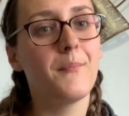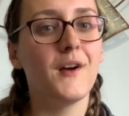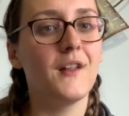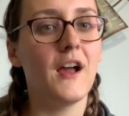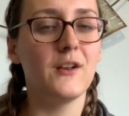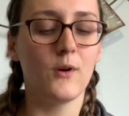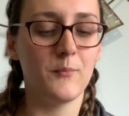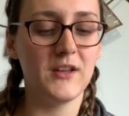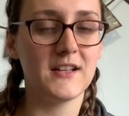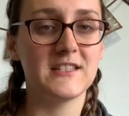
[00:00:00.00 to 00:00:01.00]
but I
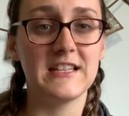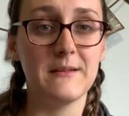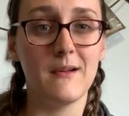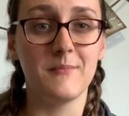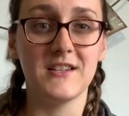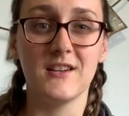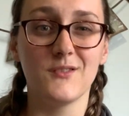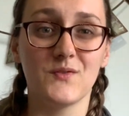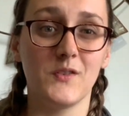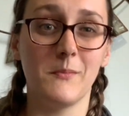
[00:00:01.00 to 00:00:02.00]
normally get to keep my
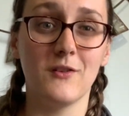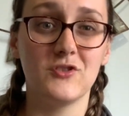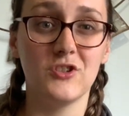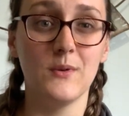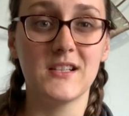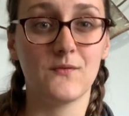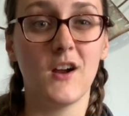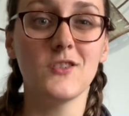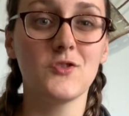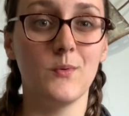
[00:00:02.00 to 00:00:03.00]
potatoes for about 2 weeks
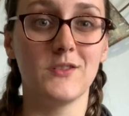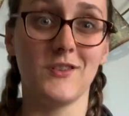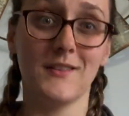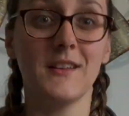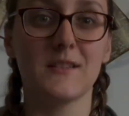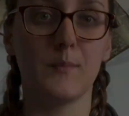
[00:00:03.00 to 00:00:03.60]
fresh, which I think is